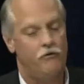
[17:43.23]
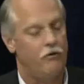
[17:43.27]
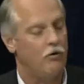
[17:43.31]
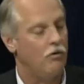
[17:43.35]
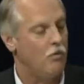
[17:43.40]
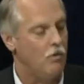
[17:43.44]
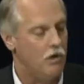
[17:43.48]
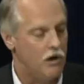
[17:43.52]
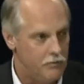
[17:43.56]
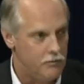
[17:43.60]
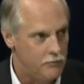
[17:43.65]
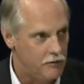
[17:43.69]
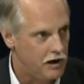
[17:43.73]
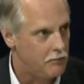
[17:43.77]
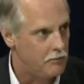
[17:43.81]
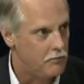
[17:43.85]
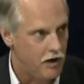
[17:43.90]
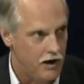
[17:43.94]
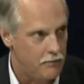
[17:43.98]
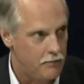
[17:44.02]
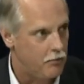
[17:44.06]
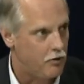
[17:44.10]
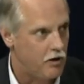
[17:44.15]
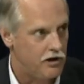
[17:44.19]

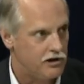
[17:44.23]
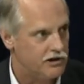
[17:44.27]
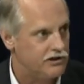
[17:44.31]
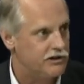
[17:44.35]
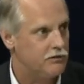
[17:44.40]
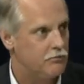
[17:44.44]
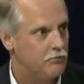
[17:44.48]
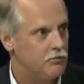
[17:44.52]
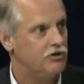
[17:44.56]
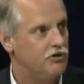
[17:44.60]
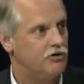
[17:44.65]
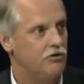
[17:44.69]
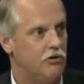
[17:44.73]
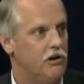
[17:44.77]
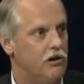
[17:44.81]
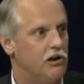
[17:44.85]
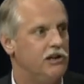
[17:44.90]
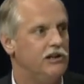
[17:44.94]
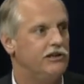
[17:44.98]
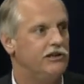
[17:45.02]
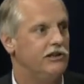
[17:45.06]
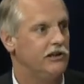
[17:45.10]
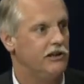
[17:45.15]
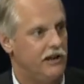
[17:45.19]
overwhelming bipartisan
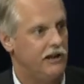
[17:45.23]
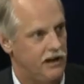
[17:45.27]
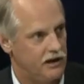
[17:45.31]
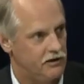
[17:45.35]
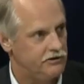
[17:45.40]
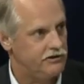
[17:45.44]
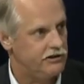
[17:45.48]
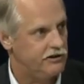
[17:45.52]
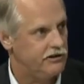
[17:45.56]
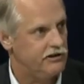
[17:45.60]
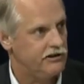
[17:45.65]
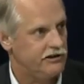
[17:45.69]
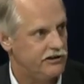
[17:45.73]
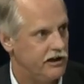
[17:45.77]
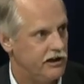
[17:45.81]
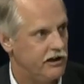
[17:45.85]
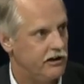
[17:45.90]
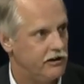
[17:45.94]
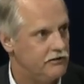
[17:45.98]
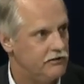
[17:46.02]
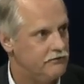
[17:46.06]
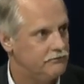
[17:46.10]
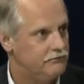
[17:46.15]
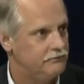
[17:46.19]
majorities in the House and the
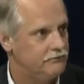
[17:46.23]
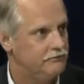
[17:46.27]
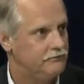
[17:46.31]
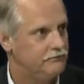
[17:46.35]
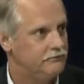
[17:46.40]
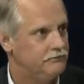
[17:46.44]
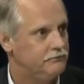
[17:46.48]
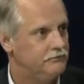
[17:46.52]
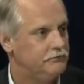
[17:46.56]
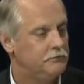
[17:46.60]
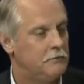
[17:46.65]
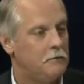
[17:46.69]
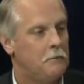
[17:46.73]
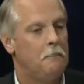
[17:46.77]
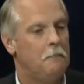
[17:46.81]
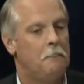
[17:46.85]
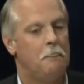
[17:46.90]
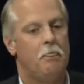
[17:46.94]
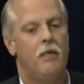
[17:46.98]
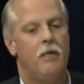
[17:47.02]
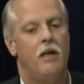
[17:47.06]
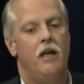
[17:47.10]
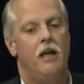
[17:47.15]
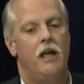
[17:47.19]
Senate.
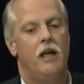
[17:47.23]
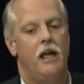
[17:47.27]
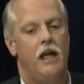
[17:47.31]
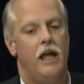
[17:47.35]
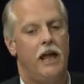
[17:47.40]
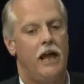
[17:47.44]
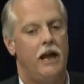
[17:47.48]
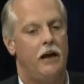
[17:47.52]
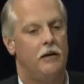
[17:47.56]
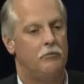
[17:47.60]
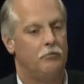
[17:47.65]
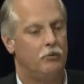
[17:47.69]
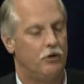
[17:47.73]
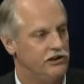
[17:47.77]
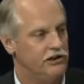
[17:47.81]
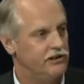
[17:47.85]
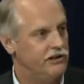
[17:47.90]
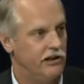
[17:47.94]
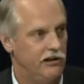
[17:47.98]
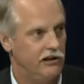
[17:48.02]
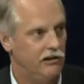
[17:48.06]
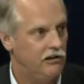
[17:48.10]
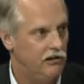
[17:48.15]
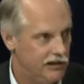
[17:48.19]
And
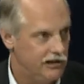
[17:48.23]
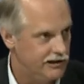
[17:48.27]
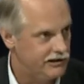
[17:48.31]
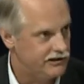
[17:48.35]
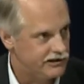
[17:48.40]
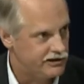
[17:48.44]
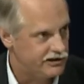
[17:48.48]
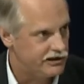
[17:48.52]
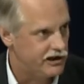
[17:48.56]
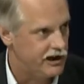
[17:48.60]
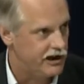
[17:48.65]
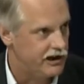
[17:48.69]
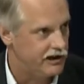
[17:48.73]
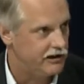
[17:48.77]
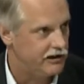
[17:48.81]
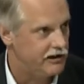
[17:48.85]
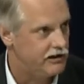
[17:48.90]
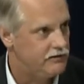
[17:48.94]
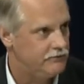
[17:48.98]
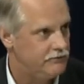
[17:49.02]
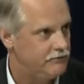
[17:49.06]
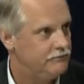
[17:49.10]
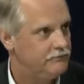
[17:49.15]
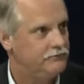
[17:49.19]
President Clinton
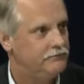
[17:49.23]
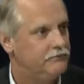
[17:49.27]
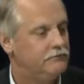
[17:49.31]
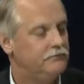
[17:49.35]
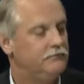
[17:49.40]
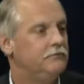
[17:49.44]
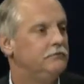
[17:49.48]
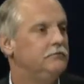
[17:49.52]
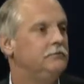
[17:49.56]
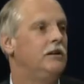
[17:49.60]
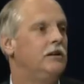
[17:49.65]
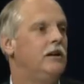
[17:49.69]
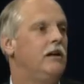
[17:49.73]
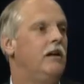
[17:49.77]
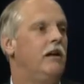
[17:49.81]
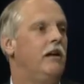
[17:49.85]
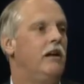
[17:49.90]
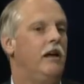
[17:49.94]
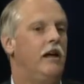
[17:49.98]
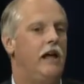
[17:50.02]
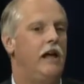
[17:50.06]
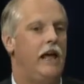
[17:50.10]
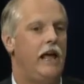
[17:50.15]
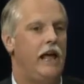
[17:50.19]
signed it.
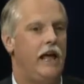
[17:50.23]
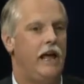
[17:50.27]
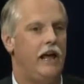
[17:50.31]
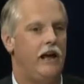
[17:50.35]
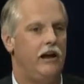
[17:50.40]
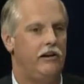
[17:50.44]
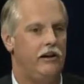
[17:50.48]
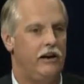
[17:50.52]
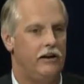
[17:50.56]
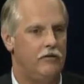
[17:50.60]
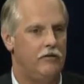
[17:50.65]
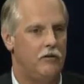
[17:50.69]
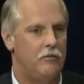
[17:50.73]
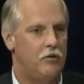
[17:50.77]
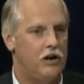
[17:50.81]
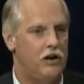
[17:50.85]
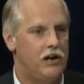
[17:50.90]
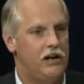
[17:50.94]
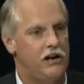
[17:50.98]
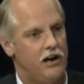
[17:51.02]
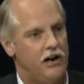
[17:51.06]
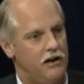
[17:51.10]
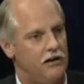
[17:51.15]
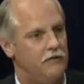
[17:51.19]
And
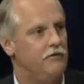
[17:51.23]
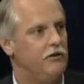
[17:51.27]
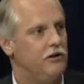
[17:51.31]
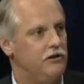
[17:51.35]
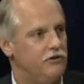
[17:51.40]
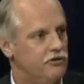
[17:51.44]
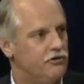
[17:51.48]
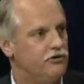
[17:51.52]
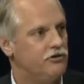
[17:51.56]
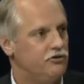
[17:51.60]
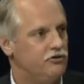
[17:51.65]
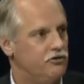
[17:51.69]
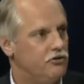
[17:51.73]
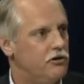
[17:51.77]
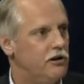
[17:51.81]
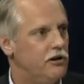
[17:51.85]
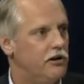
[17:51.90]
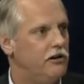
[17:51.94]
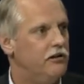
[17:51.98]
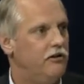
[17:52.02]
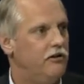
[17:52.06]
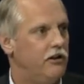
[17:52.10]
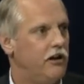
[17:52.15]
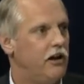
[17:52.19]
everybody kind of
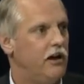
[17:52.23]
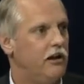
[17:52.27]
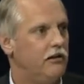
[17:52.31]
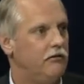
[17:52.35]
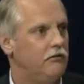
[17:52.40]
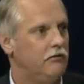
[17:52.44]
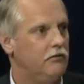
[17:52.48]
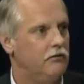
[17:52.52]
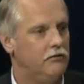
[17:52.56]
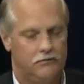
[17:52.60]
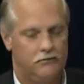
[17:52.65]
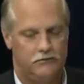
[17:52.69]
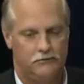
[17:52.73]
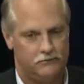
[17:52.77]
understood that